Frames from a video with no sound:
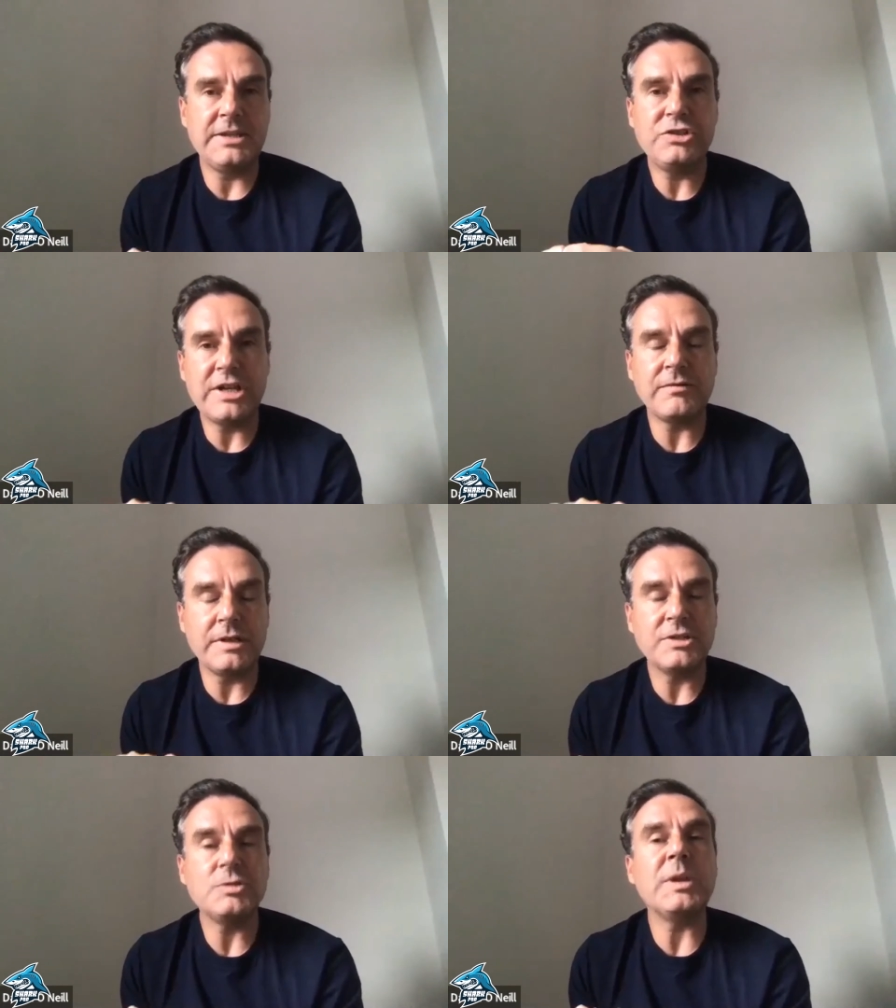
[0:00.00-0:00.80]

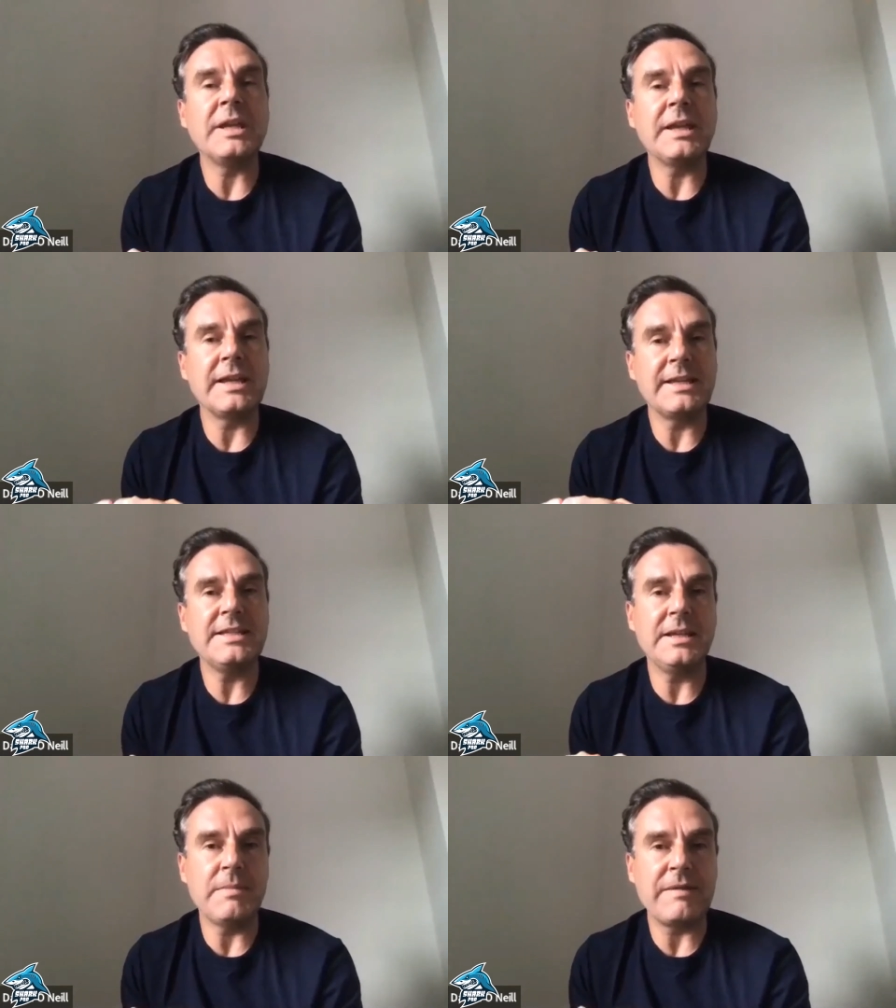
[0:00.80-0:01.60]
generally speaking, a
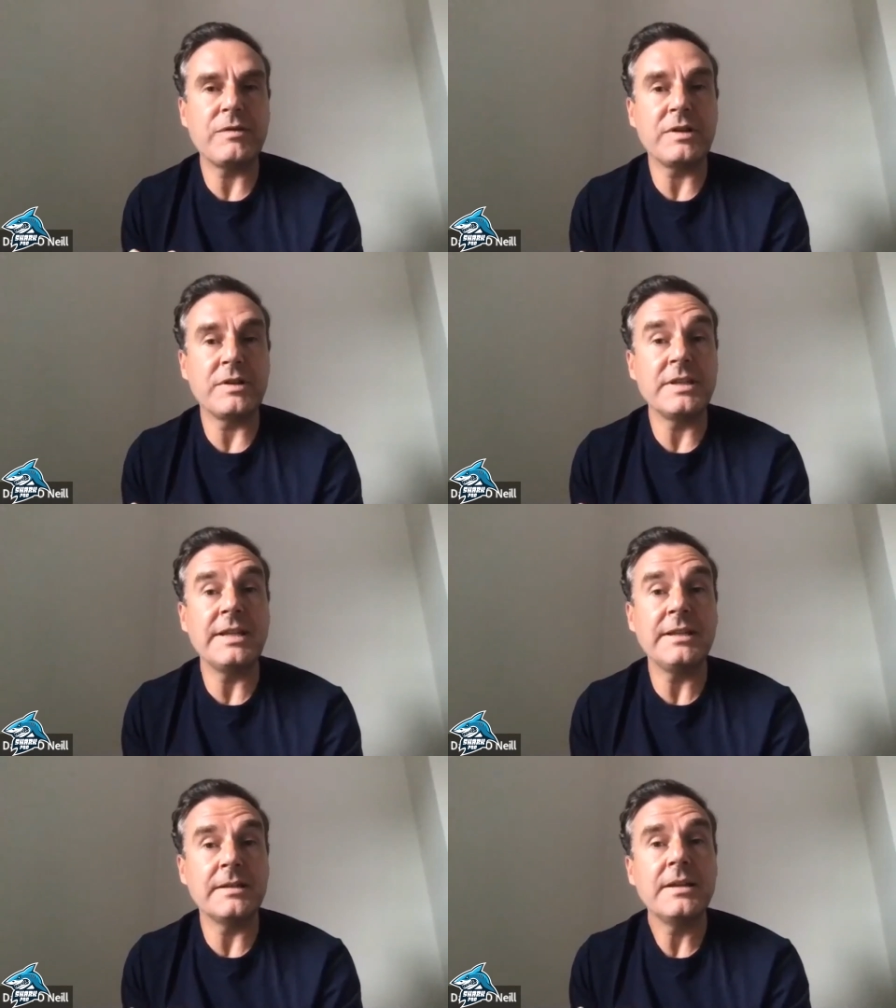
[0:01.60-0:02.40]
team effort is
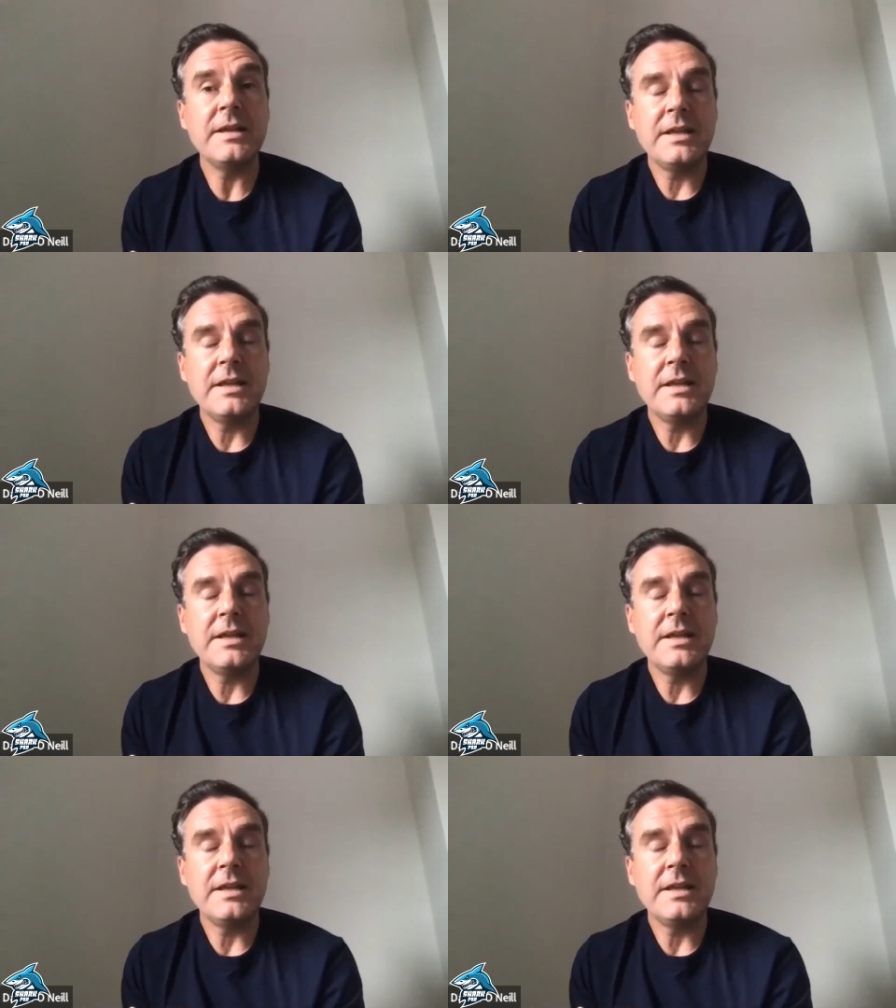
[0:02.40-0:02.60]
needed.